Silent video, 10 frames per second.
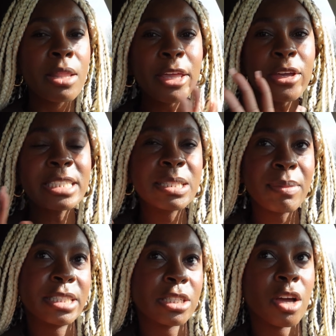Like you guys see
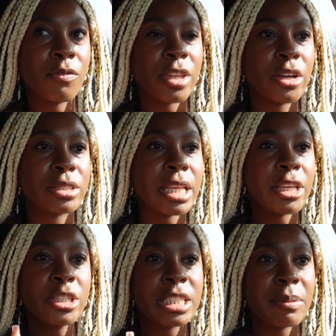my TikTok videos,
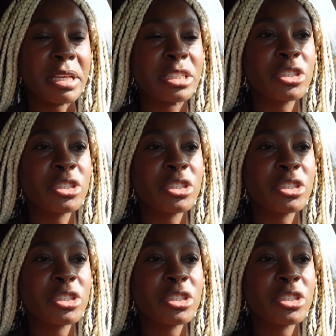like you see me.